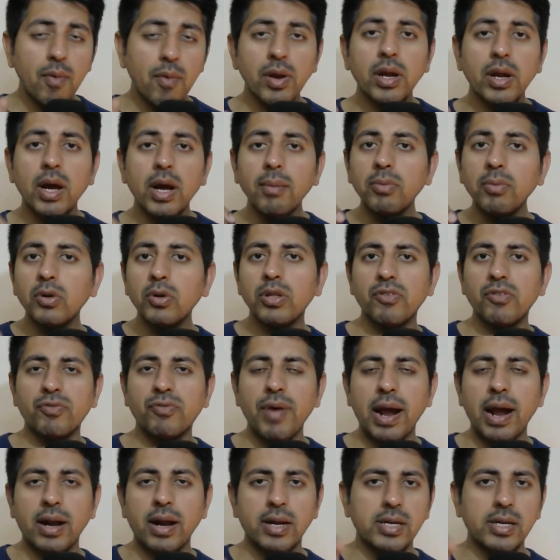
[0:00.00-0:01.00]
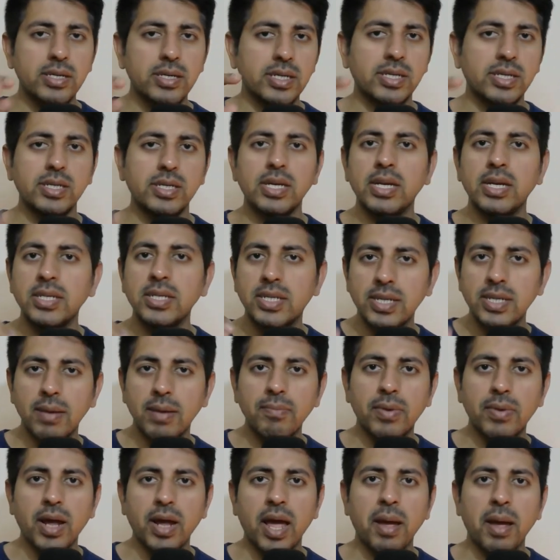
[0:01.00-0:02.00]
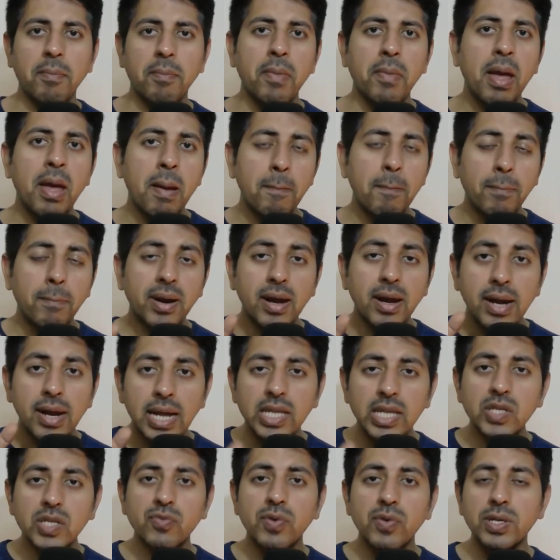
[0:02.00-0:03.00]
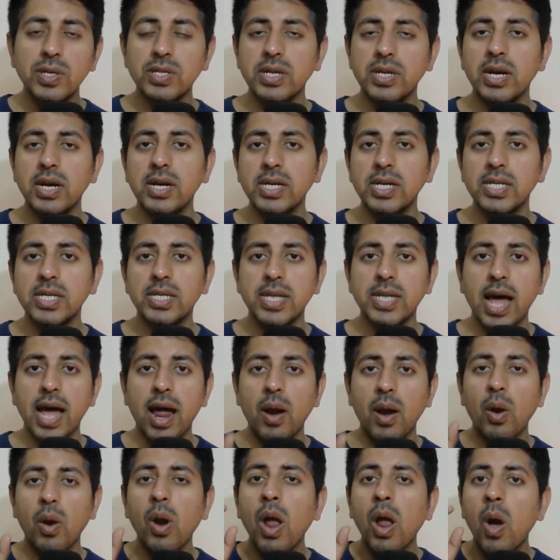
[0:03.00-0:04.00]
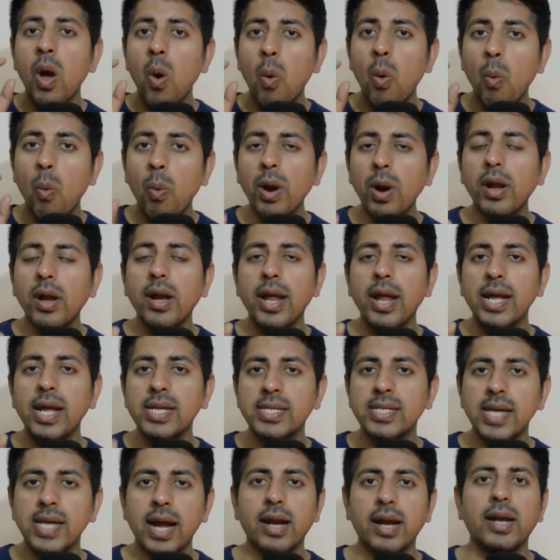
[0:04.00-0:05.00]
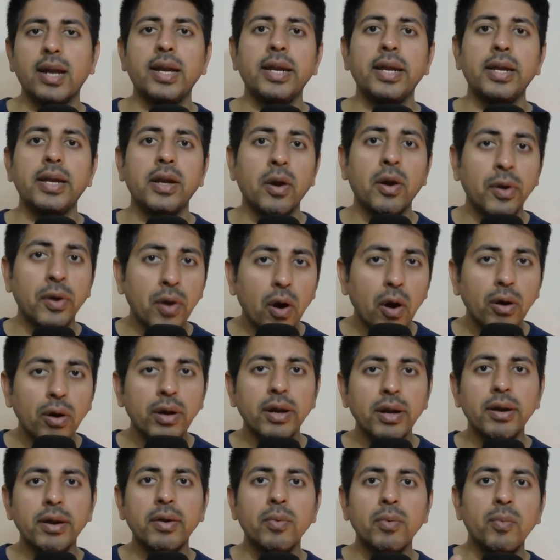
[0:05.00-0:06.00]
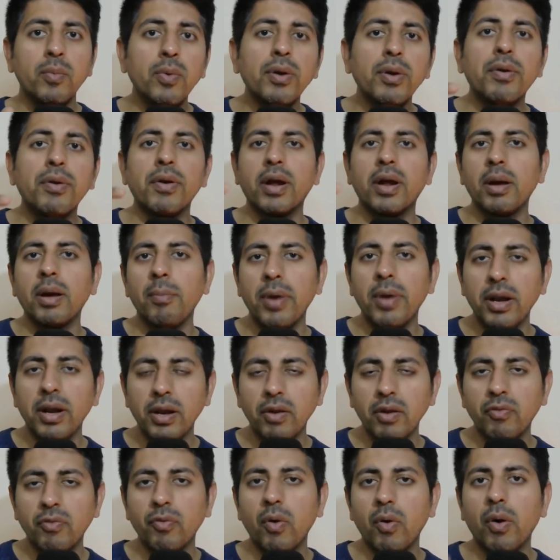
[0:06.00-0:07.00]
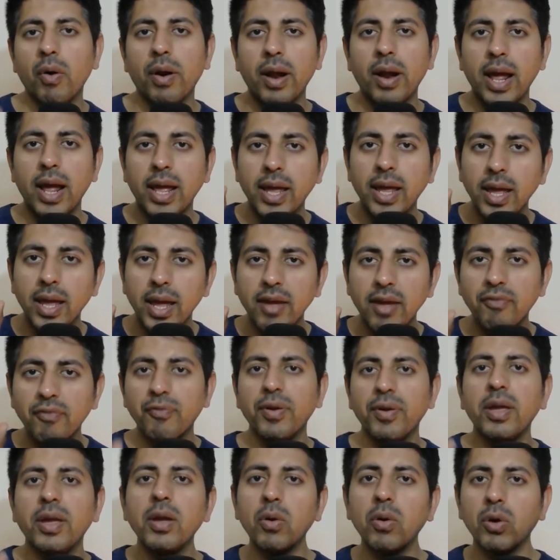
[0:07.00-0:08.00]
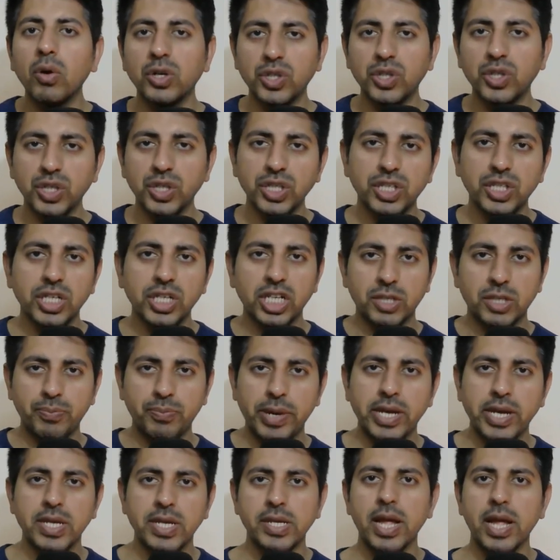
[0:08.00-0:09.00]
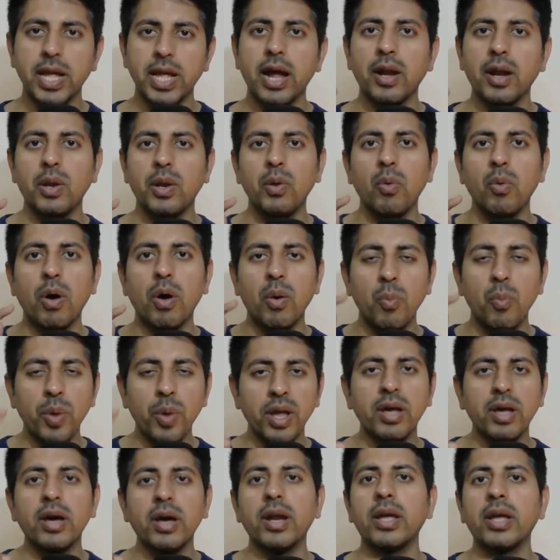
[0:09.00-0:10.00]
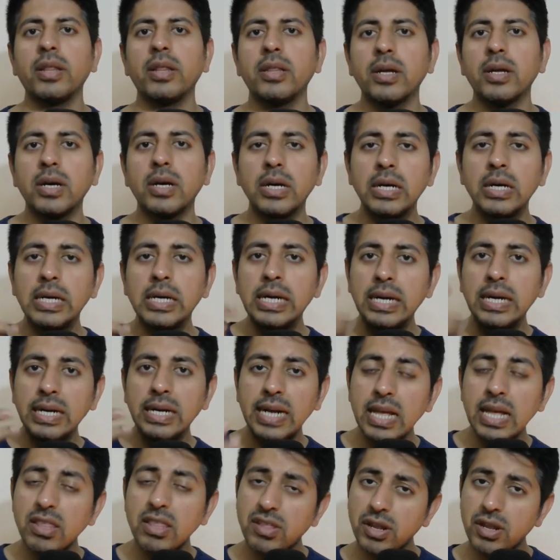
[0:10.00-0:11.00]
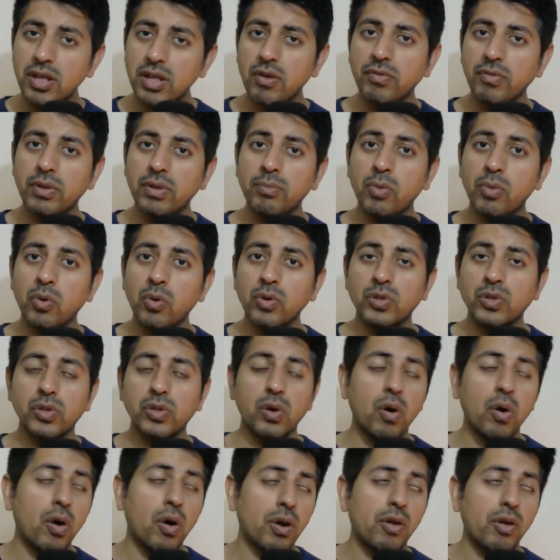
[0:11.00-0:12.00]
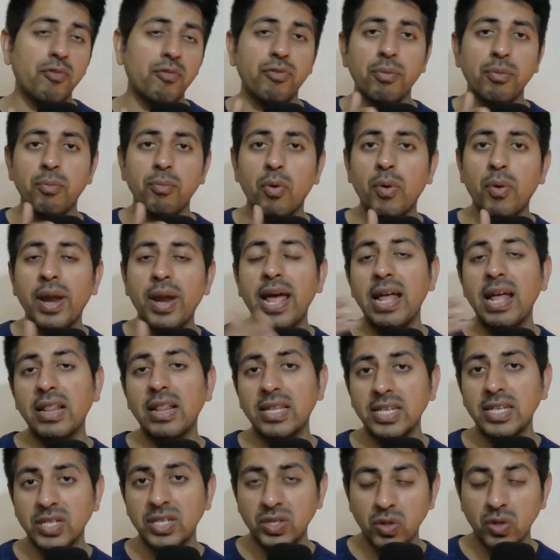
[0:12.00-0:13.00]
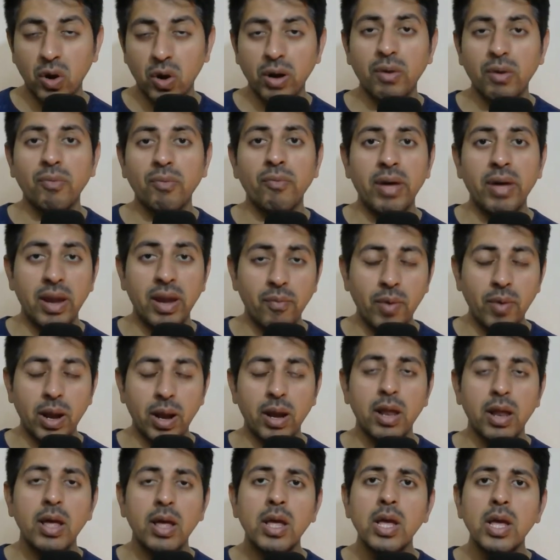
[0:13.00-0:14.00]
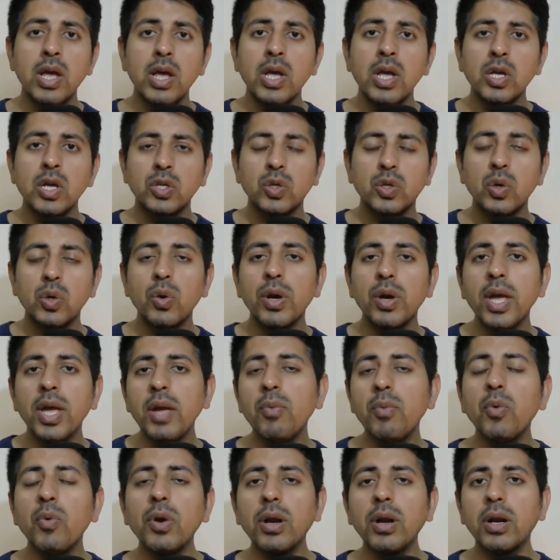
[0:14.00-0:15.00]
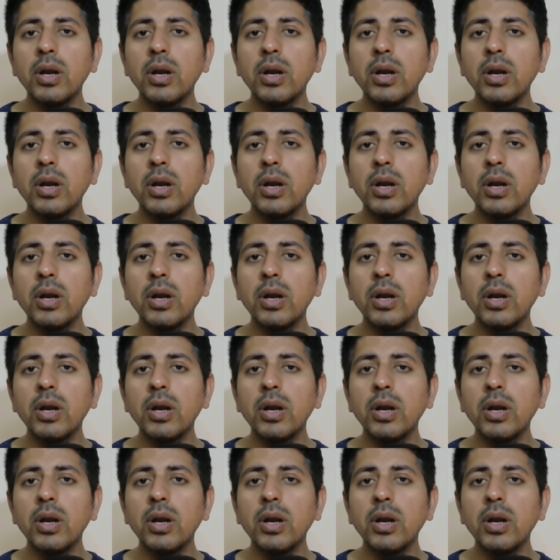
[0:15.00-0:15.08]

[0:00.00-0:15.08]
will come to the factors in some time, but let's first understand what exactly your doctor would recommend you for if he or she suspects that you are weaker in the density of the bones or if your bone health is not very well. So he or